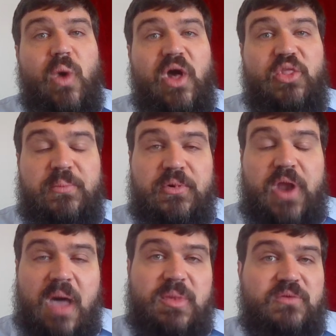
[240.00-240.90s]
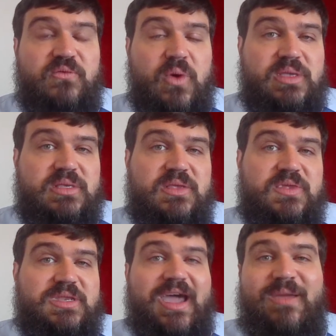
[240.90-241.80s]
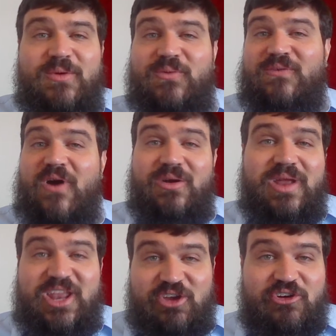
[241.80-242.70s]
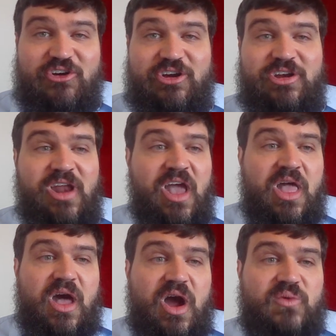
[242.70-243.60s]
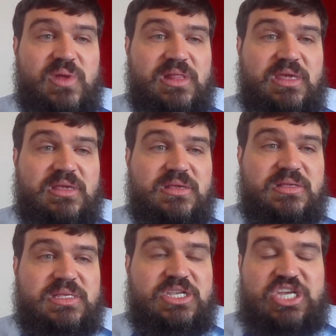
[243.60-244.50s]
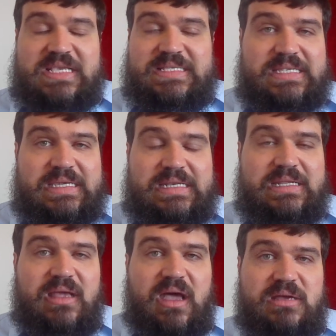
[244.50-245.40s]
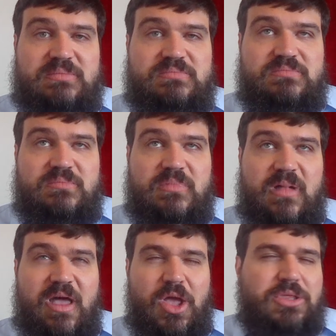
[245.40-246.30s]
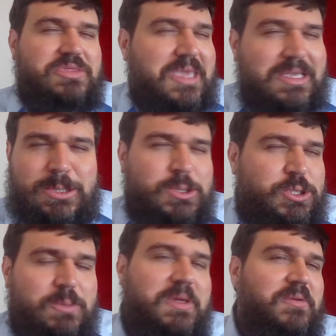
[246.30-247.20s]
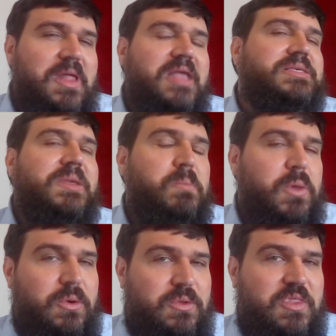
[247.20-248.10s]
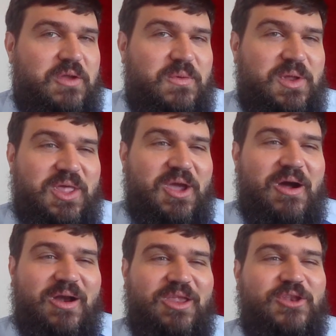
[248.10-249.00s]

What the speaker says: Well, the predominant voices of the time that we've already heard are really suggesting things should be a lot simpler than they really are.